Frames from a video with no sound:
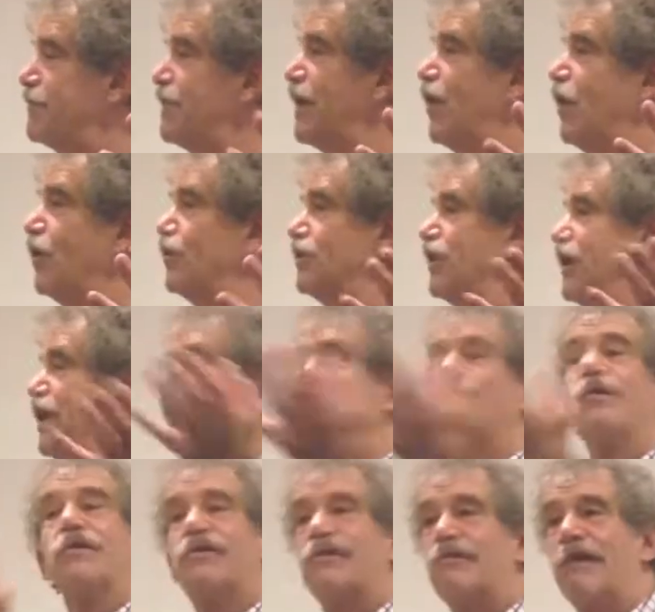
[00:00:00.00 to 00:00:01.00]
only
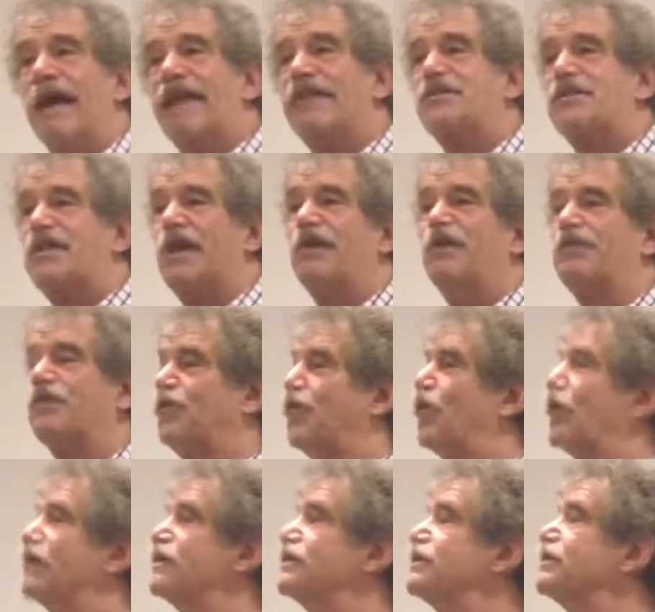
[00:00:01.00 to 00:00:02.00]
or direct sales
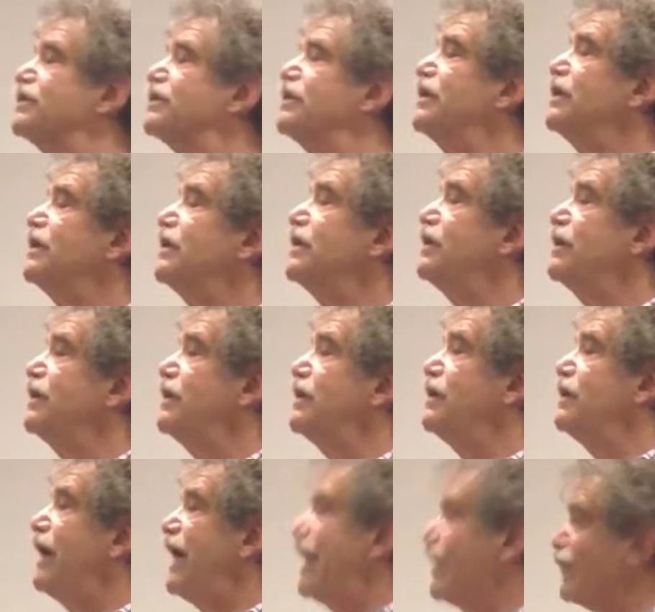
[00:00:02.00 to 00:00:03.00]
force.
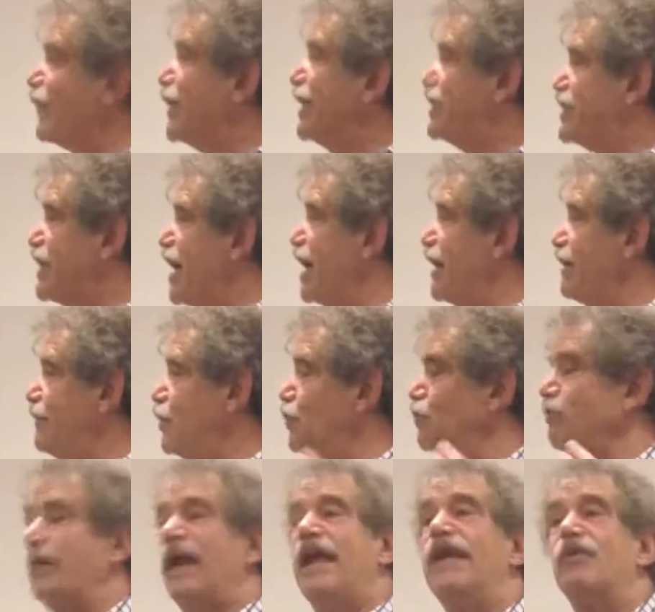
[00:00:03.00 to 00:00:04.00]
Every time you
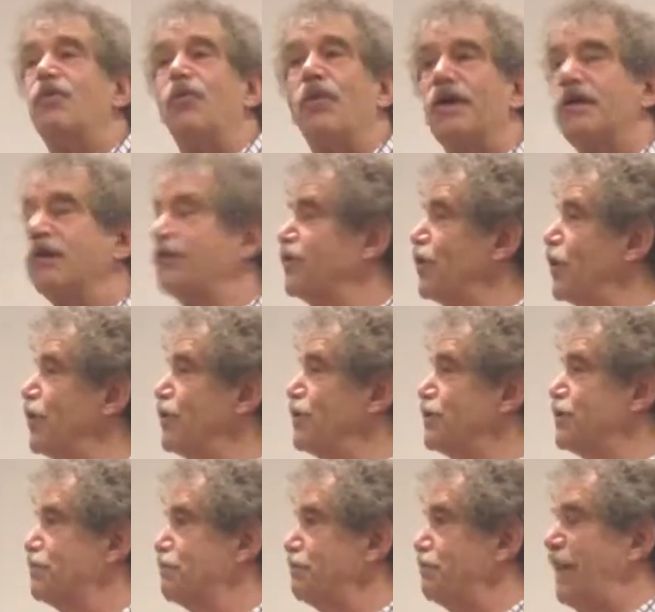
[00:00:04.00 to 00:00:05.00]
make one of
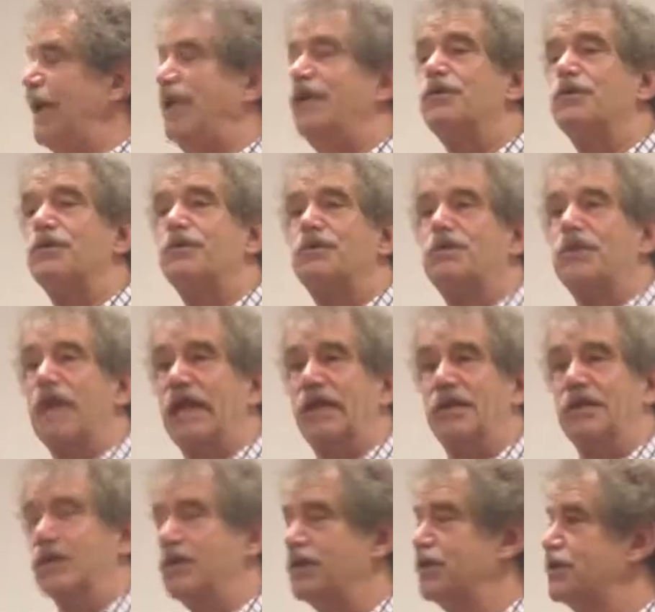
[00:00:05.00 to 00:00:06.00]
those major
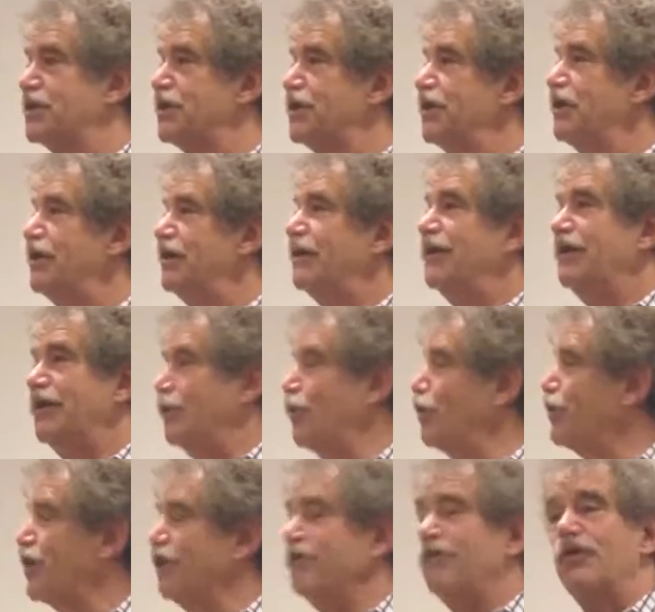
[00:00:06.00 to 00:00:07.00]
changes, you
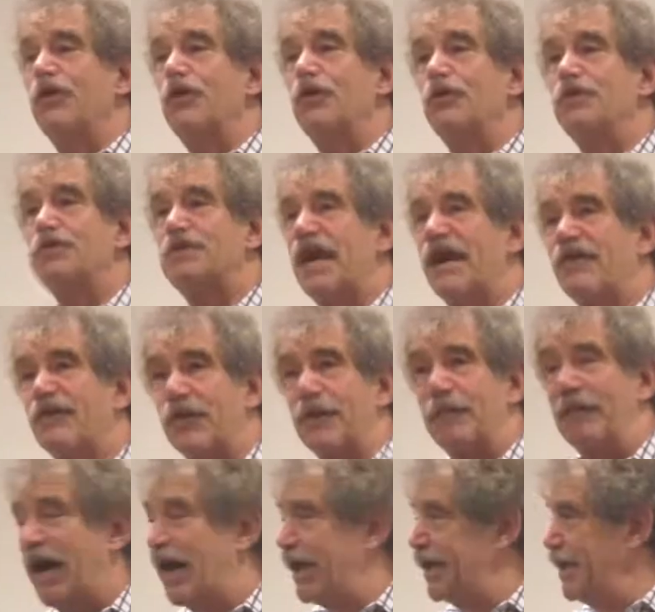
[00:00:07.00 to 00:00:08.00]
confuse
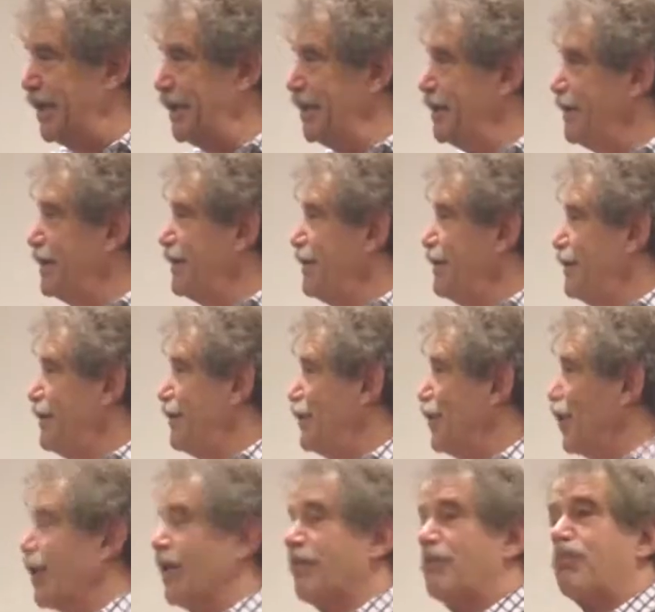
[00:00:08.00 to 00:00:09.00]
everybody.
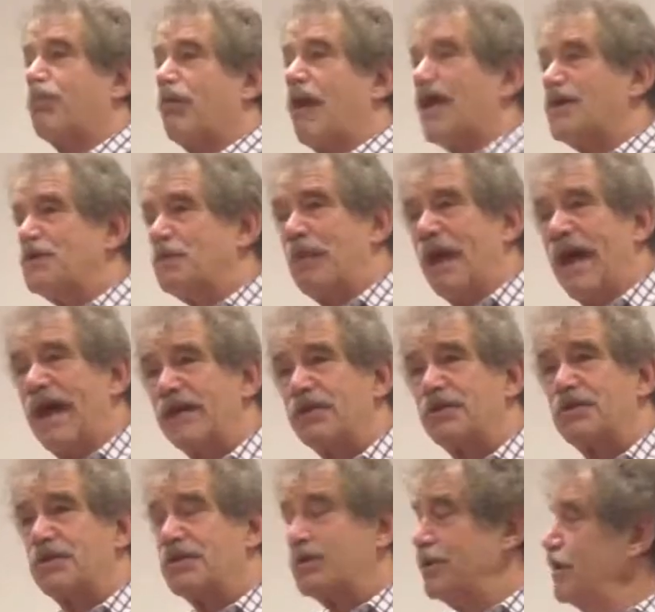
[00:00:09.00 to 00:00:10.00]
Your
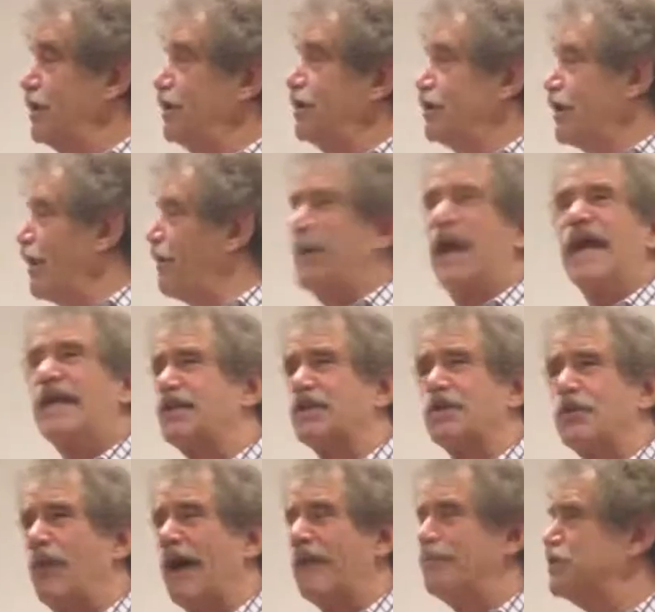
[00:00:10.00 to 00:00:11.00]
prospects come back to the
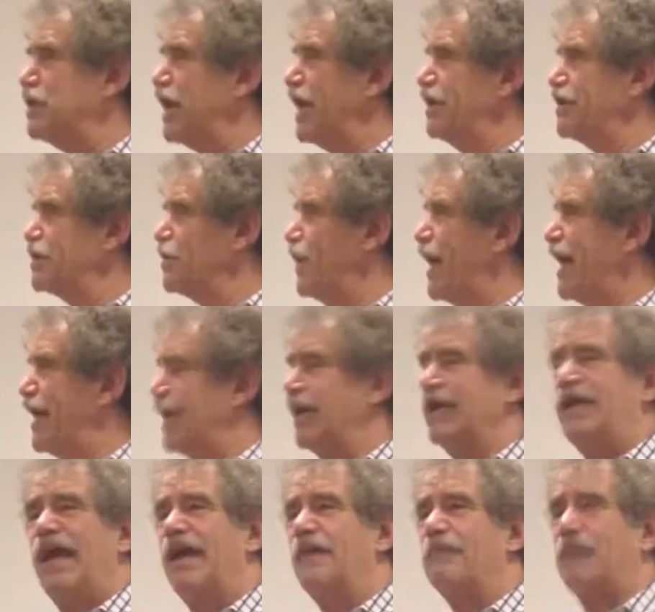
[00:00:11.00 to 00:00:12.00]
website and say, wait, I
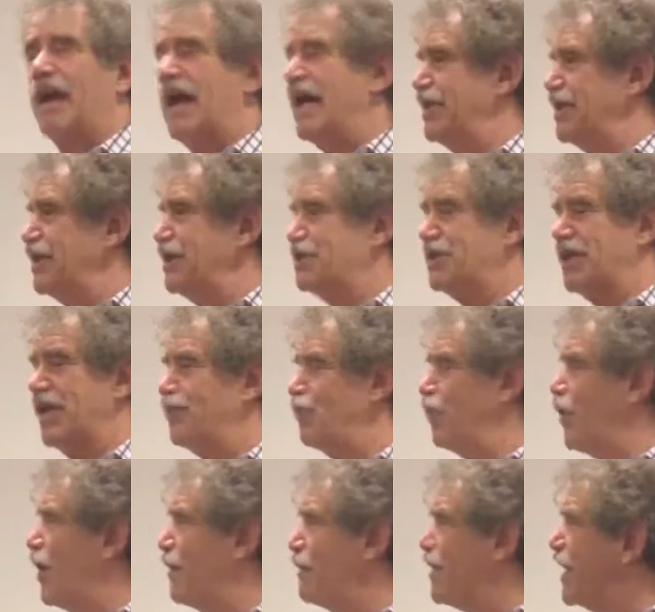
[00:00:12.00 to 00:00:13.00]
can't buy this at
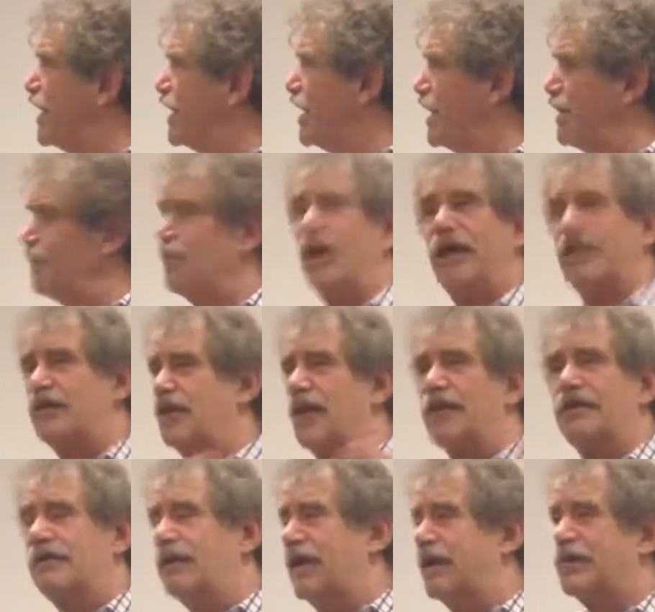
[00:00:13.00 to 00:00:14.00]
Walmart anymore? I
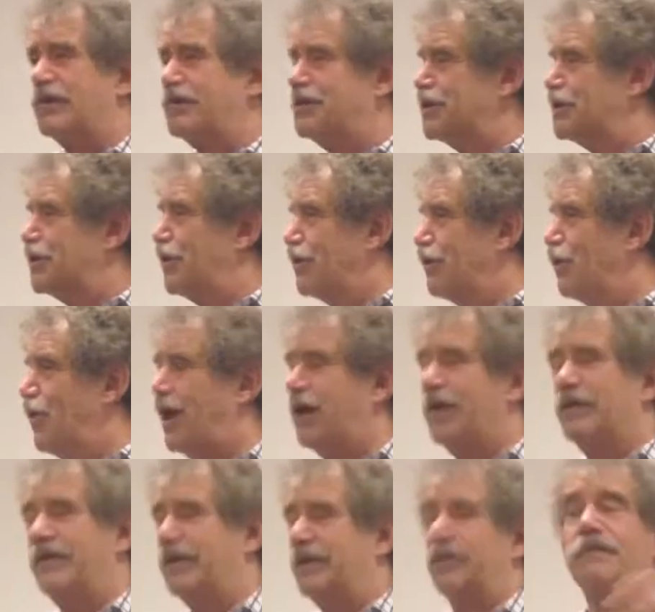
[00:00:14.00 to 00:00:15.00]
thought I could just go to
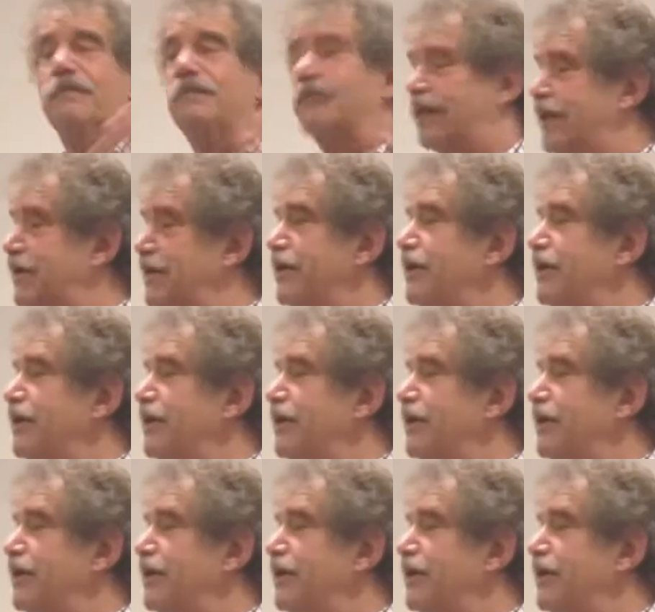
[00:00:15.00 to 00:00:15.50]
Walmart, right?